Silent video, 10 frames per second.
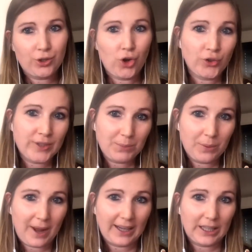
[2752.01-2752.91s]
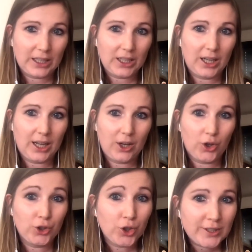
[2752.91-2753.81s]
a
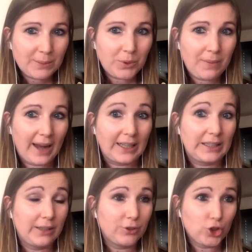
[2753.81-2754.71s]
non-diplomatic level.